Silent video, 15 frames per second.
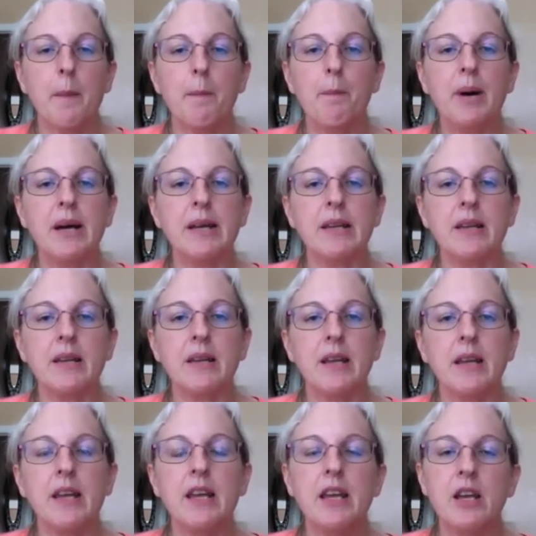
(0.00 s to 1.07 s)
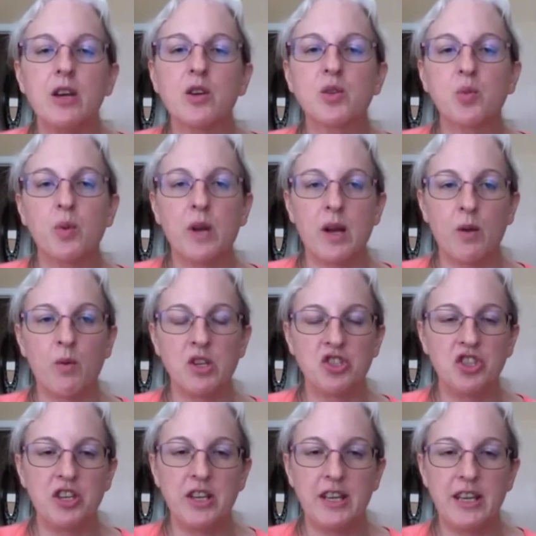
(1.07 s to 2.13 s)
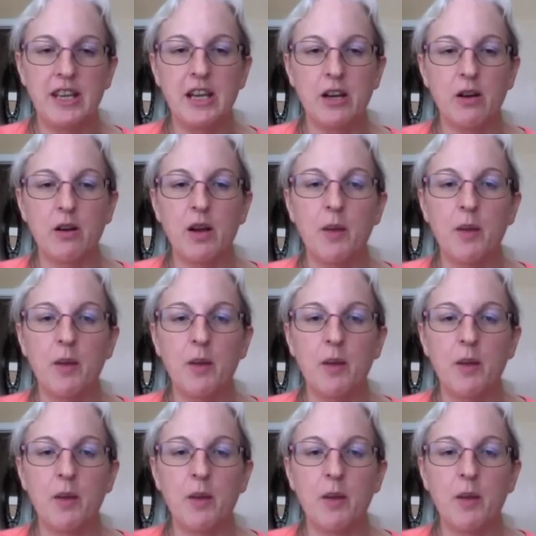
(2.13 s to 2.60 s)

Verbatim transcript: But here's what I want you to hear